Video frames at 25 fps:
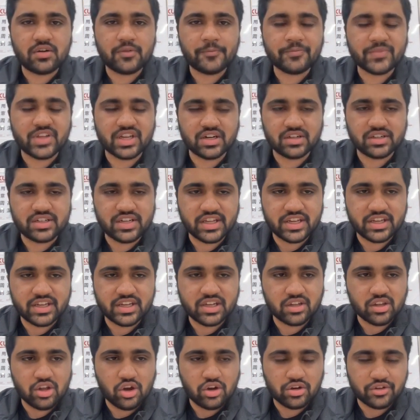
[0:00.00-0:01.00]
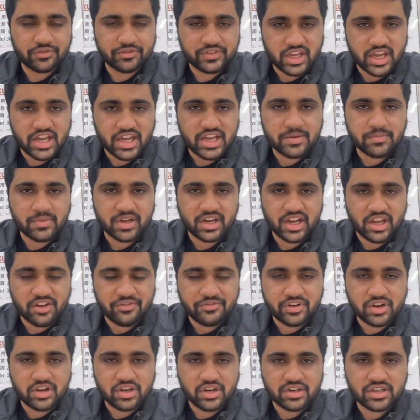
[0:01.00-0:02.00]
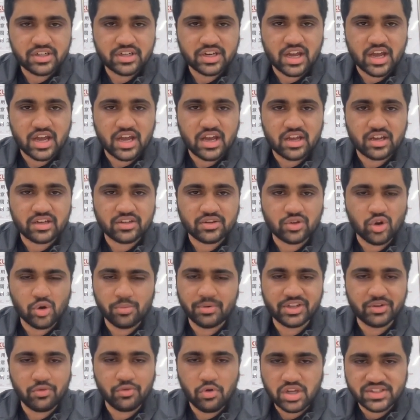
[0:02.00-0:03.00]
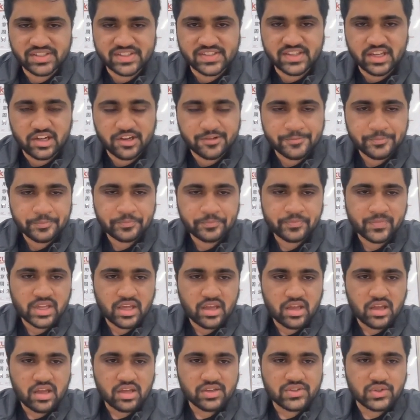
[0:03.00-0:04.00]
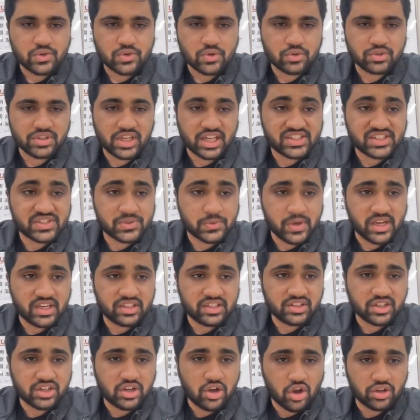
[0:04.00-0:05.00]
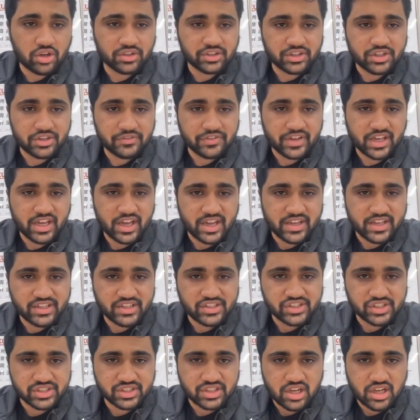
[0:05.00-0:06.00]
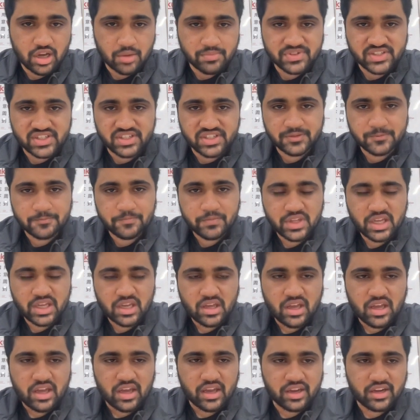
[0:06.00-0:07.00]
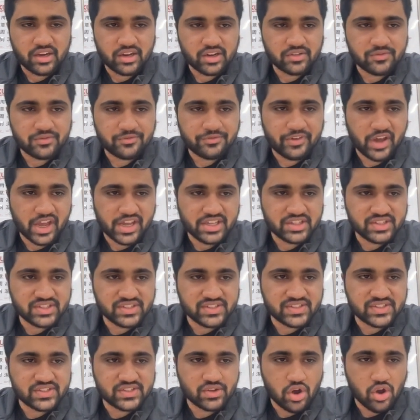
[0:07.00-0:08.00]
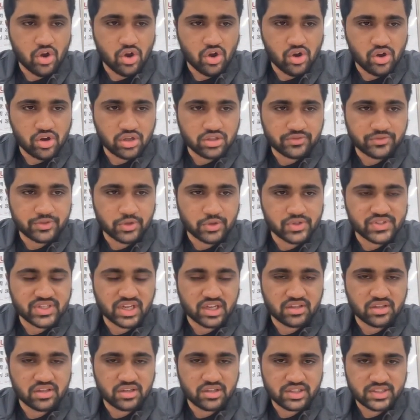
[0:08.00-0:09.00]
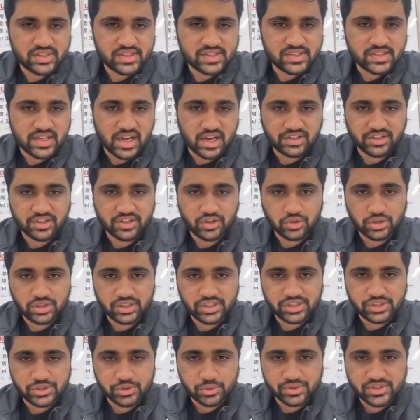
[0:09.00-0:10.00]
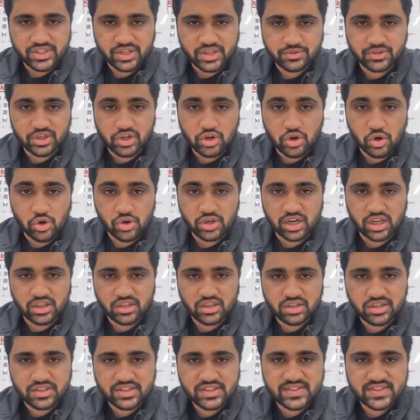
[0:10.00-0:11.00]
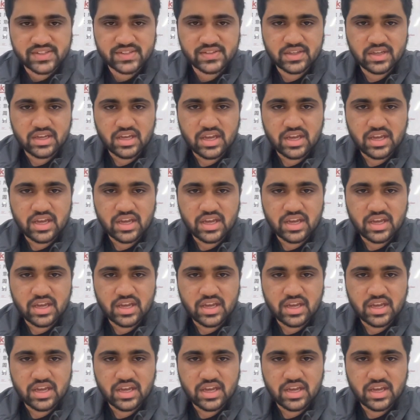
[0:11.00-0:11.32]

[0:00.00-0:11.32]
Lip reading: it'll take a lot of time and effort, and nobody wants that. So that's where the cognitive AI engine comes in. It finds all of those alerts and it only shoots out the core alerts.